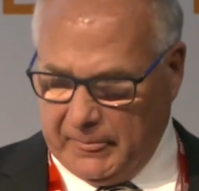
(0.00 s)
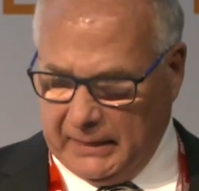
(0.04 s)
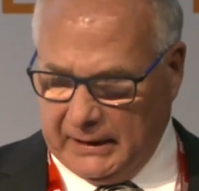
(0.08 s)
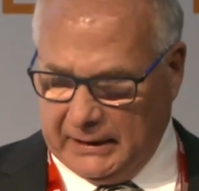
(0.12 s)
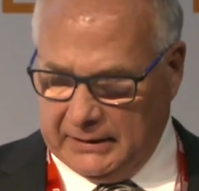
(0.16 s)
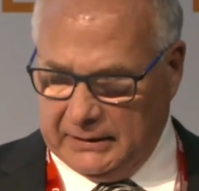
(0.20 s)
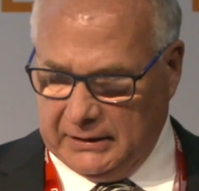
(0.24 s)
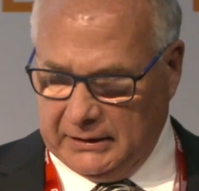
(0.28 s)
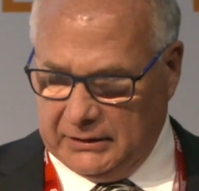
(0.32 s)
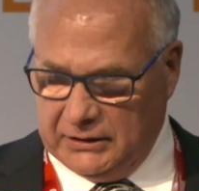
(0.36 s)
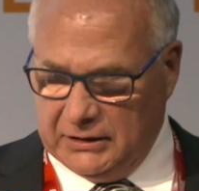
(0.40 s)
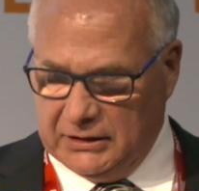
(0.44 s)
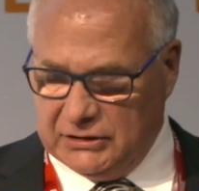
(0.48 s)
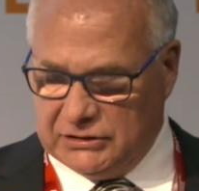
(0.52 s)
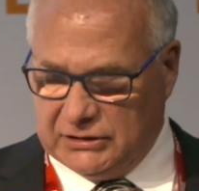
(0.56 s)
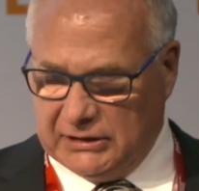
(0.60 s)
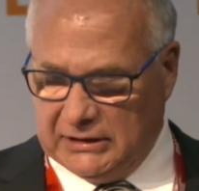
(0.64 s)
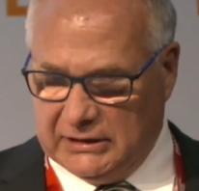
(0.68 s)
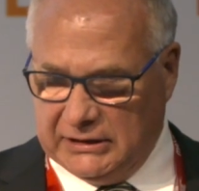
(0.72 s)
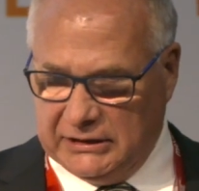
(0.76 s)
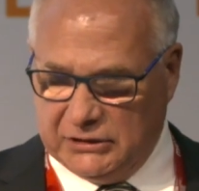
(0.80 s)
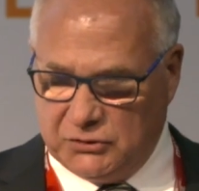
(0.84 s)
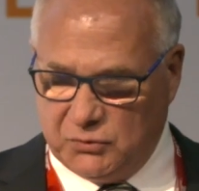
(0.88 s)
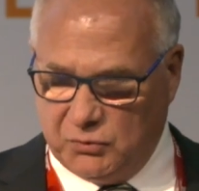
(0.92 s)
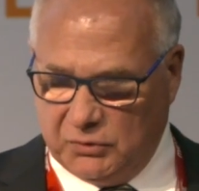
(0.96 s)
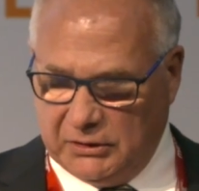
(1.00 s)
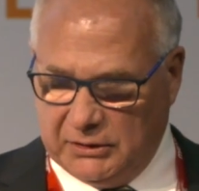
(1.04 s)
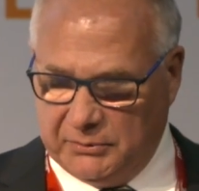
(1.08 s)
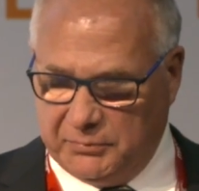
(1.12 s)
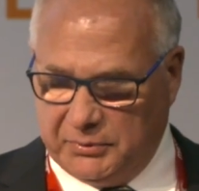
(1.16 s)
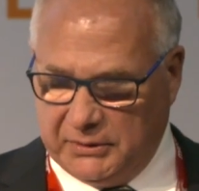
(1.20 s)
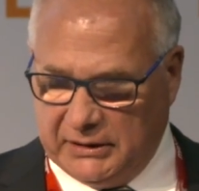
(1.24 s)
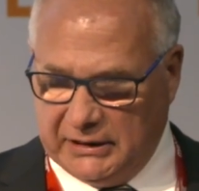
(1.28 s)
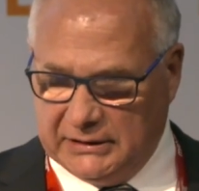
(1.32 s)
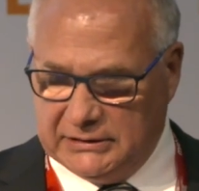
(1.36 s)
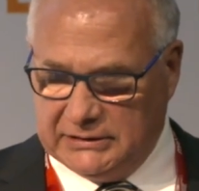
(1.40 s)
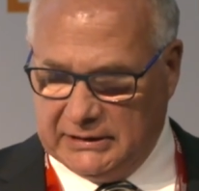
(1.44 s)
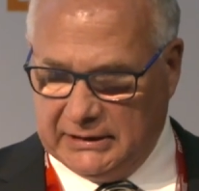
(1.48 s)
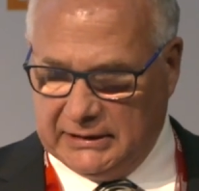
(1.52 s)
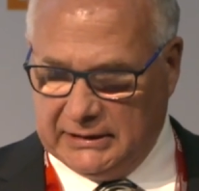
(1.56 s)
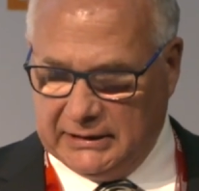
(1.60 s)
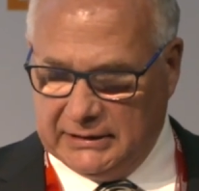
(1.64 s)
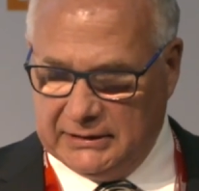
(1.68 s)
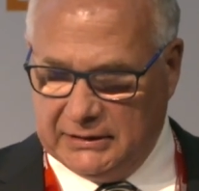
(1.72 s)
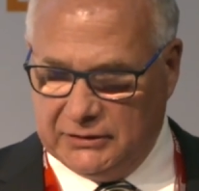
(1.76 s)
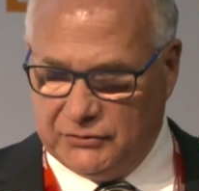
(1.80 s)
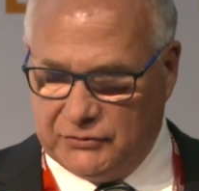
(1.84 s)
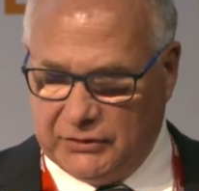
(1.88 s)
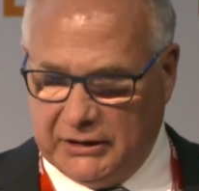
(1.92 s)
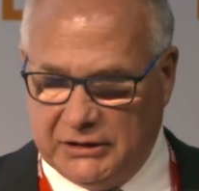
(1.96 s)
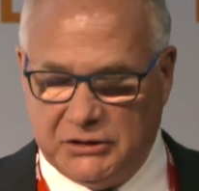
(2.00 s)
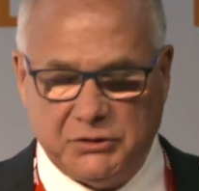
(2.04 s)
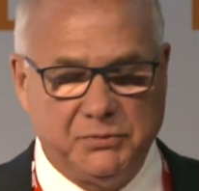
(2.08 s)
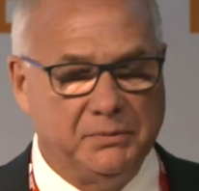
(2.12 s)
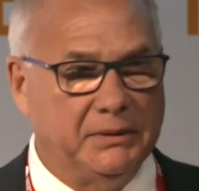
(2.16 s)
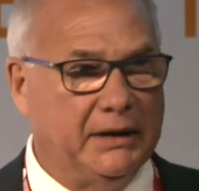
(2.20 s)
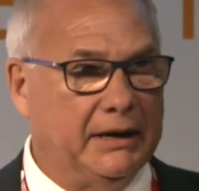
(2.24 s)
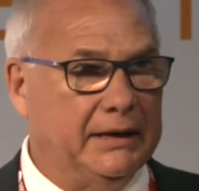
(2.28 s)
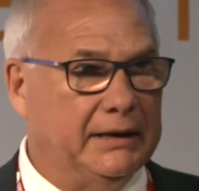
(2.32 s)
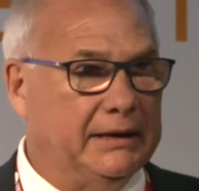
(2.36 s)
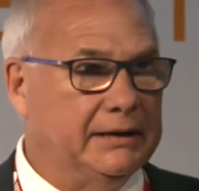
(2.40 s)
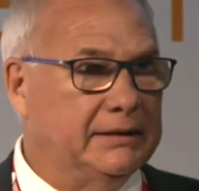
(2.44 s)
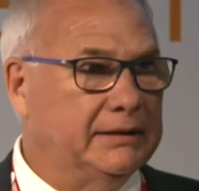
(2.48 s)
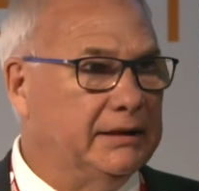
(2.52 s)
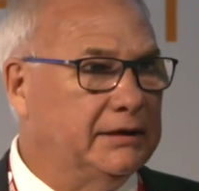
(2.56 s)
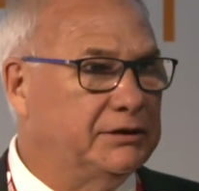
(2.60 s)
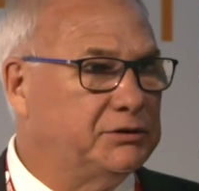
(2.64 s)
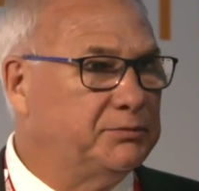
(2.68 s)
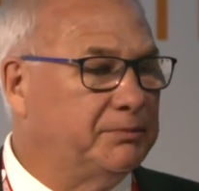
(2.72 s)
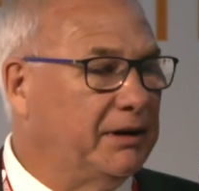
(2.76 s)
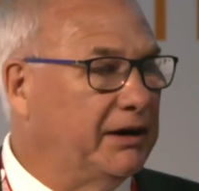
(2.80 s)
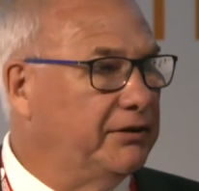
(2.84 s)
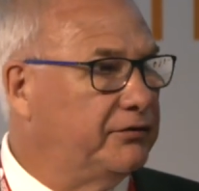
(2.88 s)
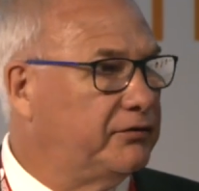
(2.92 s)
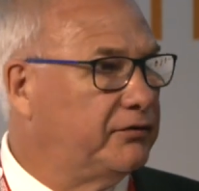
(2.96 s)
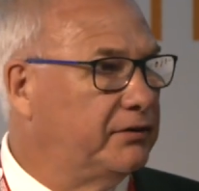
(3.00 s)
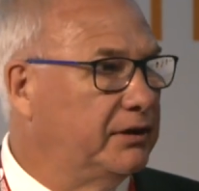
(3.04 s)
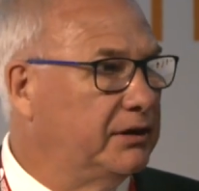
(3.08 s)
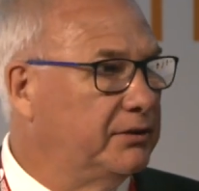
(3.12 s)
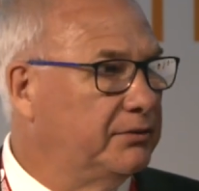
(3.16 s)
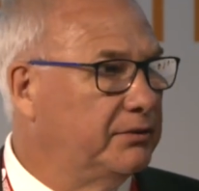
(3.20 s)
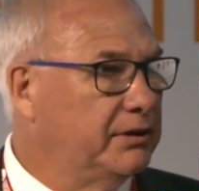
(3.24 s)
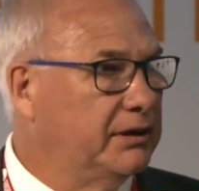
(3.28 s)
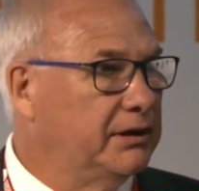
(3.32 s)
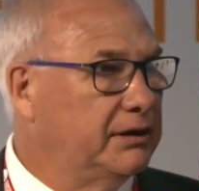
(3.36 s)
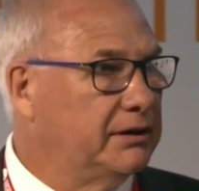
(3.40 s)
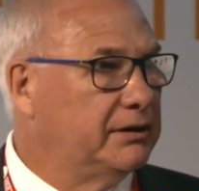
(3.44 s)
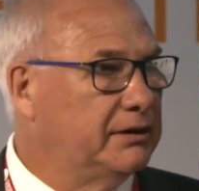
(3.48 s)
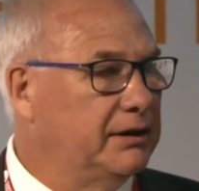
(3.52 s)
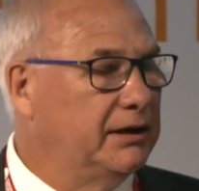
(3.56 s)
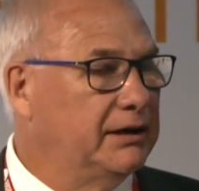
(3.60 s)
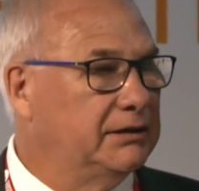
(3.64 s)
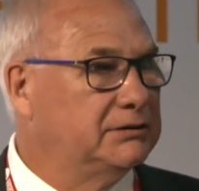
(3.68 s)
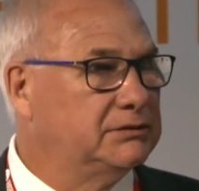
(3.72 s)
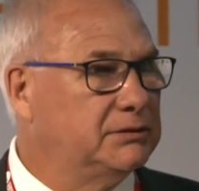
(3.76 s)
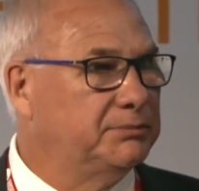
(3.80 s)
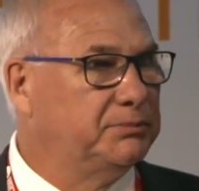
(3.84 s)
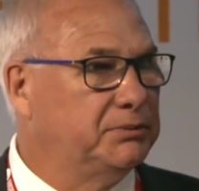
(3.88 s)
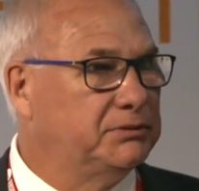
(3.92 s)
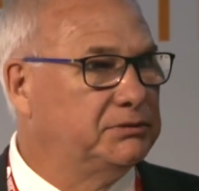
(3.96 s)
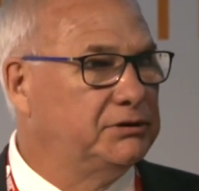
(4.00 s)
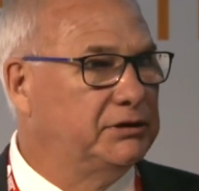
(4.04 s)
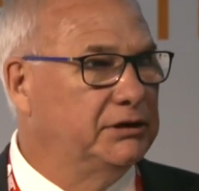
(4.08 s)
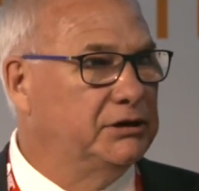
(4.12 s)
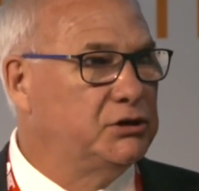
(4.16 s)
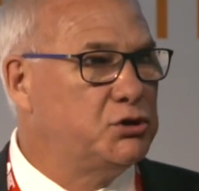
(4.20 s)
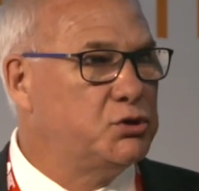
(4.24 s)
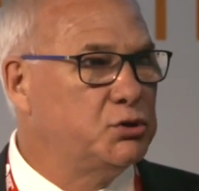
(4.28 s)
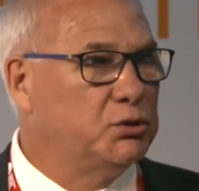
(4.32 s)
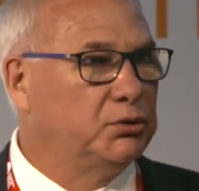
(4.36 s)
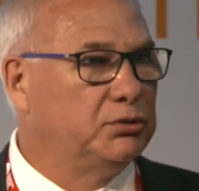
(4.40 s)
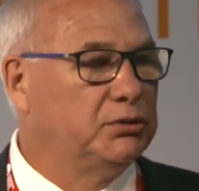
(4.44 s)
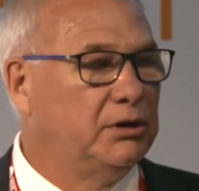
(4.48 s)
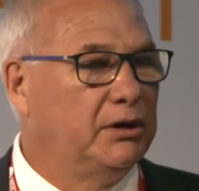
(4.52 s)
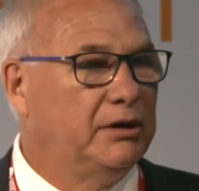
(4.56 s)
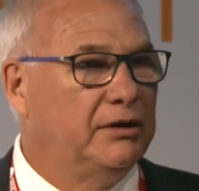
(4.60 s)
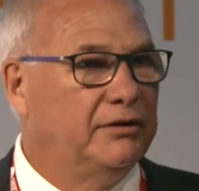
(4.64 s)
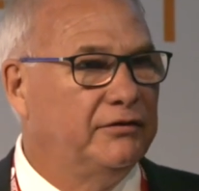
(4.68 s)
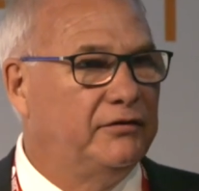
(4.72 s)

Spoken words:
And there is at least one project in the dredge mining that's my front runner as the potential